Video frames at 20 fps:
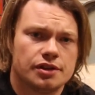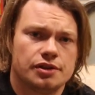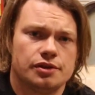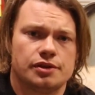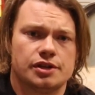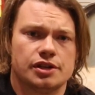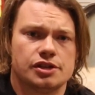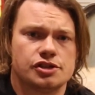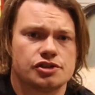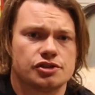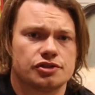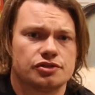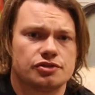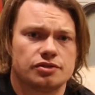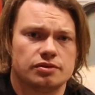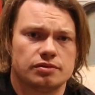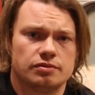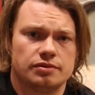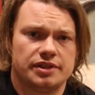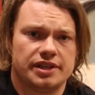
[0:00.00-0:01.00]
You can
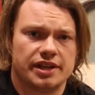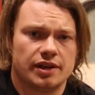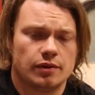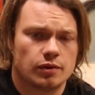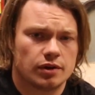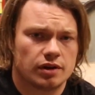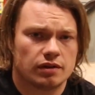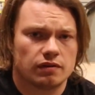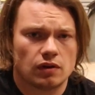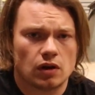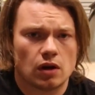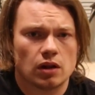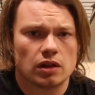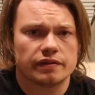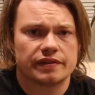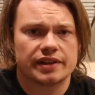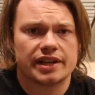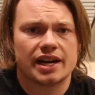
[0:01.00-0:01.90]
just get rid of all of